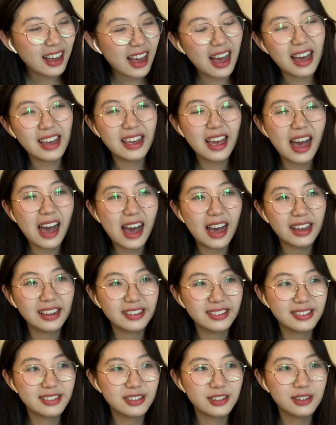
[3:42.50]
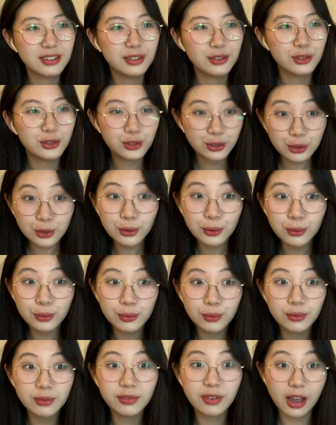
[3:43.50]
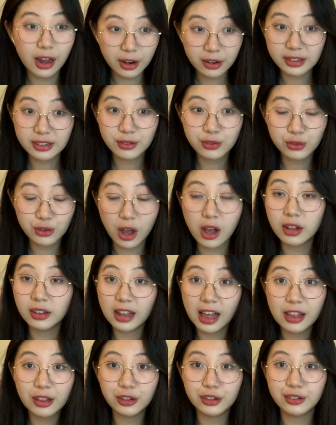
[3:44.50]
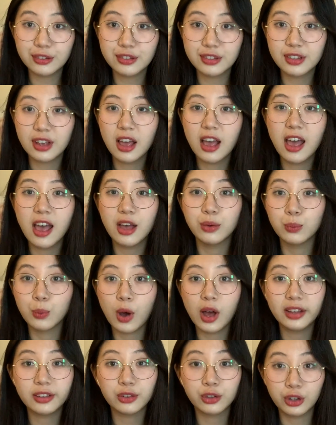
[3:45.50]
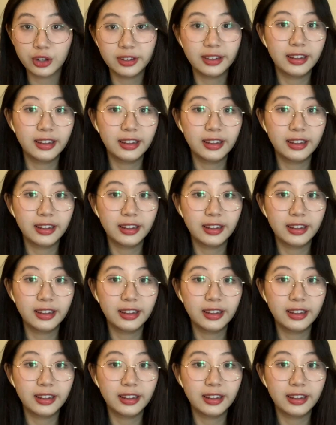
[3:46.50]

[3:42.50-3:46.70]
I had 2 very strong letters and 1 good